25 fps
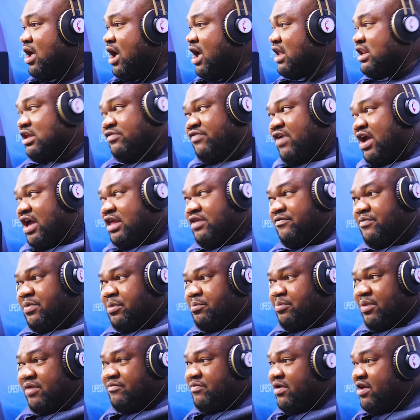And they had a
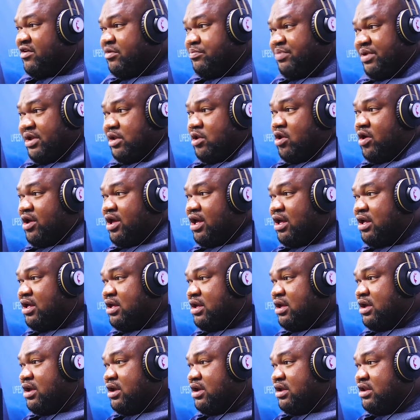very big lawyer
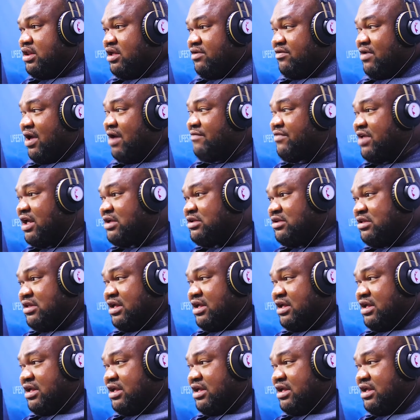they have